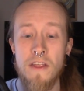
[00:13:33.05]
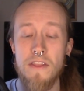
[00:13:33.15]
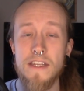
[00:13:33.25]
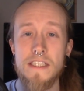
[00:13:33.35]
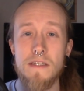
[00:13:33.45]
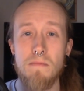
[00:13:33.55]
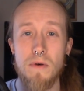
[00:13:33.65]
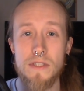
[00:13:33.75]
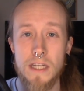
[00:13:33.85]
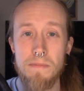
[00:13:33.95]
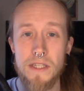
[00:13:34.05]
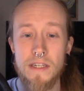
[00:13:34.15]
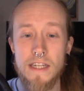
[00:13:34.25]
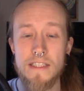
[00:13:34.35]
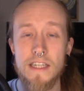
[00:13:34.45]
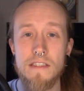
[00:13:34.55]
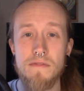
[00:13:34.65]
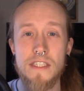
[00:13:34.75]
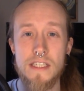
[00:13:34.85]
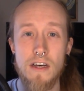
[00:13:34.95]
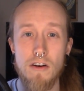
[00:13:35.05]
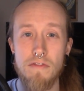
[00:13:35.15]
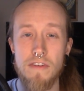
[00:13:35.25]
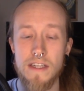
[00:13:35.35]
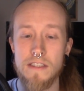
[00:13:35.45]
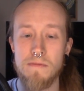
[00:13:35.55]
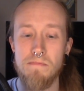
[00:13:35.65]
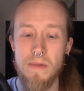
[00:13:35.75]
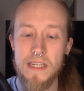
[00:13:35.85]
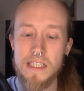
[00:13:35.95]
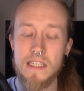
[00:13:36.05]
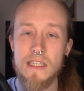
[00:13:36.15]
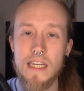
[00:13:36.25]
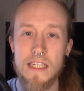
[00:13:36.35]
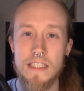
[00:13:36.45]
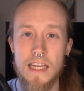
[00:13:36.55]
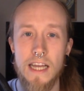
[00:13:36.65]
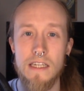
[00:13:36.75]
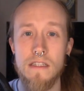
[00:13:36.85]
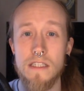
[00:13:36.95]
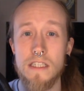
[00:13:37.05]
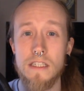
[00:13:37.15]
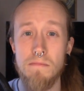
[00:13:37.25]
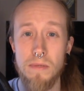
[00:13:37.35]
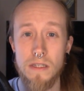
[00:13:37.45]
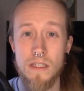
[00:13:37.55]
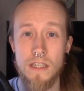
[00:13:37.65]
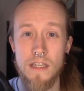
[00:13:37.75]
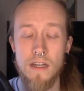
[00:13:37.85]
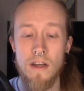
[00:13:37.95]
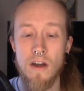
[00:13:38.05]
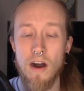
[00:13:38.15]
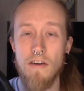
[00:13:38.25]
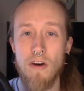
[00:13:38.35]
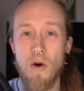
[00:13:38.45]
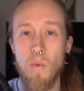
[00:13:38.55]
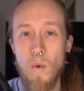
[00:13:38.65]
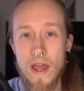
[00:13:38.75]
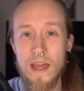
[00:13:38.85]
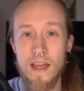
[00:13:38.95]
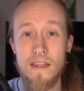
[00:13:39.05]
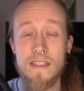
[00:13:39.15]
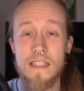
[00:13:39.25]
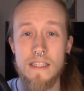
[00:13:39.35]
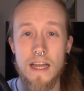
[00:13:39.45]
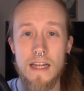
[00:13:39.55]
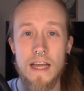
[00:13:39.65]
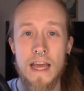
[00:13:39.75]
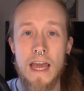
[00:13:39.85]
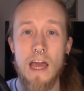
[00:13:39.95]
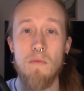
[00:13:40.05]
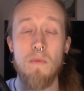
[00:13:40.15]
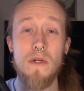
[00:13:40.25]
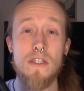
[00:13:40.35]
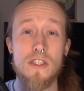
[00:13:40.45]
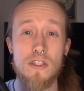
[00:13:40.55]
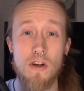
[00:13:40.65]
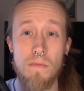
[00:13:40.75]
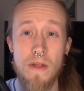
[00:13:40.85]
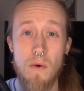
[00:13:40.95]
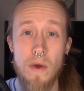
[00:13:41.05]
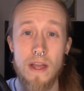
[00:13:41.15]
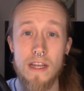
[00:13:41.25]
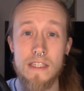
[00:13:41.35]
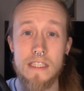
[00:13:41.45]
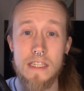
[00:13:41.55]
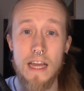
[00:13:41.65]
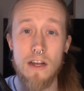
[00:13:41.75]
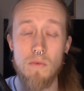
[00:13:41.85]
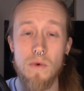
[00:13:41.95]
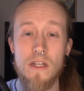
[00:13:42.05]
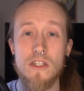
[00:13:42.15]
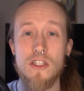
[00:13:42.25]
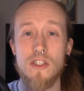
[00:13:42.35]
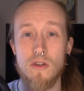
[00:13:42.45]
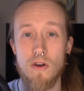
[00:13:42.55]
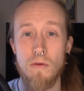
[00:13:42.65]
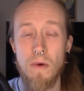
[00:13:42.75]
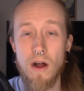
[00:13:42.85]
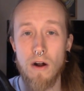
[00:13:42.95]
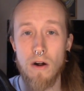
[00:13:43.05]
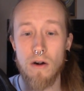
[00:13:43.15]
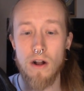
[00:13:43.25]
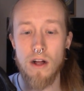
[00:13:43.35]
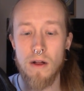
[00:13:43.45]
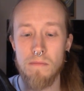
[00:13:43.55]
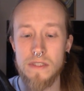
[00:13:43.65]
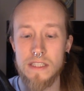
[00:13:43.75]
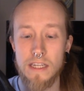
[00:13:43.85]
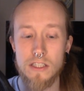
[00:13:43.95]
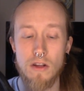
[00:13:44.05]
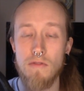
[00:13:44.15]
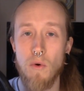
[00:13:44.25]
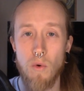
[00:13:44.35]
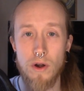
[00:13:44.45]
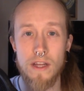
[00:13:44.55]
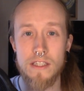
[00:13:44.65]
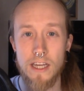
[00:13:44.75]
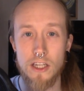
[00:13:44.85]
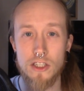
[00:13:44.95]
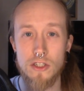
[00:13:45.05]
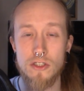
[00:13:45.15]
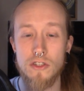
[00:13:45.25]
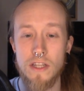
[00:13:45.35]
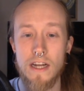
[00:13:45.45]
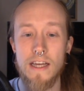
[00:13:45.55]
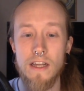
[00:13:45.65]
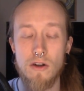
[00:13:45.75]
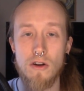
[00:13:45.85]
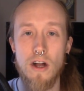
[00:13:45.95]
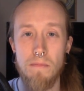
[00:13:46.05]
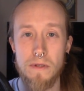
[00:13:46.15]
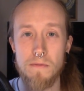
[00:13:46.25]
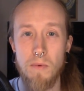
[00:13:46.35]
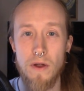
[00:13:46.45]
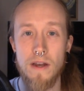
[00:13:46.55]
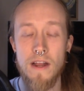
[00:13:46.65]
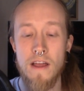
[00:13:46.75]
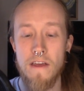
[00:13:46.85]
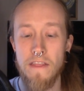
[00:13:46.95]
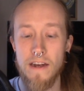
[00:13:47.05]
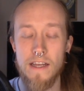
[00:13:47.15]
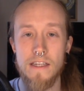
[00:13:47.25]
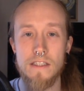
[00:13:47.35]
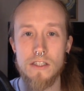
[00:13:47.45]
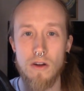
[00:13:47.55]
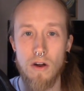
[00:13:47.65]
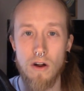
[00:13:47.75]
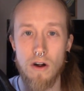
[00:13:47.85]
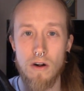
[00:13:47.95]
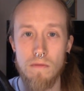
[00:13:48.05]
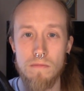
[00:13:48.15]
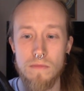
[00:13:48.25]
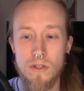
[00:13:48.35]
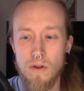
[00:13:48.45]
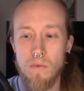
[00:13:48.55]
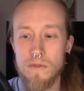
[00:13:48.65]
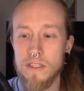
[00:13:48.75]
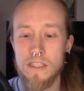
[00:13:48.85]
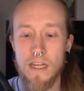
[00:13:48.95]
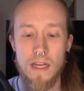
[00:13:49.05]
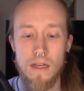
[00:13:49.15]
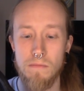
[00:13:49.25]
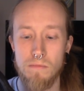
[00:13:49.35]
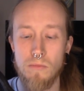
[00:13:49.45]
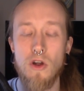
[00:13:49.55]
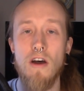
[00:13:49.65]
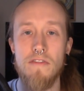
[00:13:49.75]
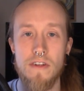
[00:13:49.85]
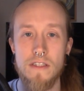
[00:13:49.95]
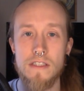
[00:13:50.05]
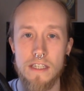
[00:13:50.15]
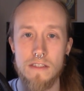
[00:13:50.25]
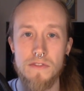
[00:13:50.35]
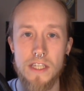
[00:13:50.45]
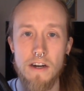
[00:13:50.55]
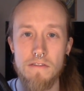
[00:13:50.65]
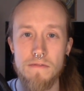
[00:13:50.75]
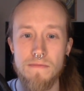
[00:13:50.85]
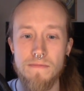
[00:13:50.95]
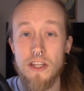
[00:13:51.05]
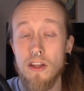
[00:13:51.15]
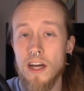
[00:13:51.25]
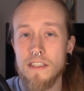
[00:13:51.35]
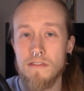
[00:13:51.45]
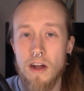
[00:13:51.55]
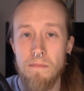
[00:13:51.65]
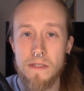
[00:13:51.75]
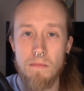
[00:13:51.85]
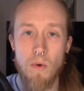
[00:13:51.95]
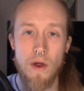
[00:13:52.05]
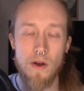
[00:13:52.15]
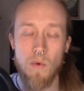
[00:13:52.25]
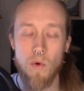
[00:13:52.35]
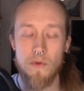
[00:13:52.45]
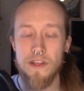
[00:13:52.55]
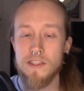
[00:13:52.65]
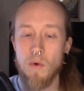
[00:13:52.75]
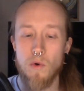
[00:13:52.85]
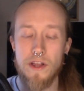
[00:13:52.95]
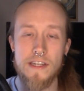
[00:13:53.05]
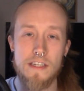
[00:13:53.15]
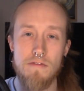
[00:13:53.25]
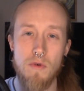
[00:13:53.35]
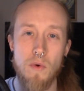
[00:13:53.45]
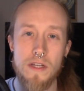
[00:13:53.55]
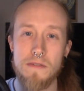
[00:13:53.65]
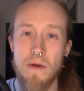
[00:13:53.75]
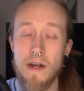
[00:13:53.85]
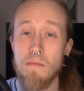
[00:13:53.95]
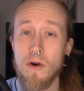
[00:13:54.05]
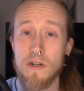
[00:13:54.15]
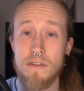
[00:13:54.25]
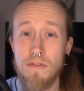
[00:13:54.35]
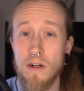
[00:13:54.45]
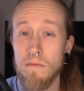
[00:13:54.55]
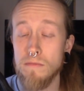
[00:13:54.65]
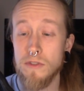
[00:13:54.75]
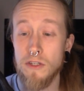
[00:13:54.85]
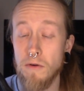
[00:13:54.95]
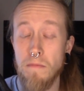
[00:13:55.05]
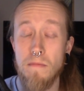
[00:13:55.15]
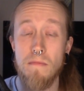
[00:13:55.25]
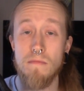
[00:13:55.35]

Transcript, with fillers: This perception and sense of self is basically contained in the stability of our waking state. And when we disturb that waking state, we disturb our um, sense of orientation to that inner compass point that is our, you know, we'll just say confident sense of self the loss of compass point or this orienting voids might emerge from, you know,